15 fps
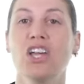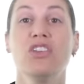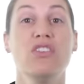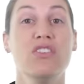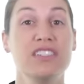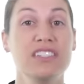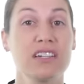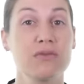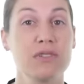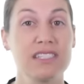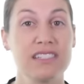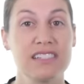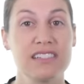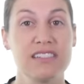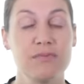Using a
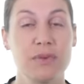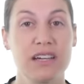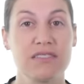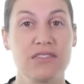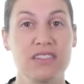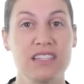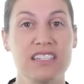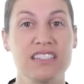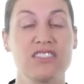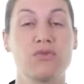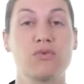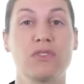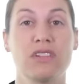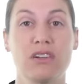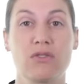resistive band for this is
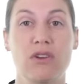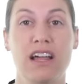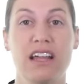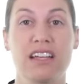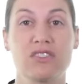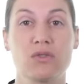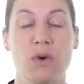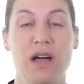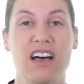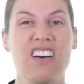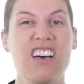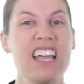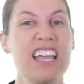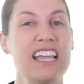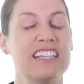really great as well.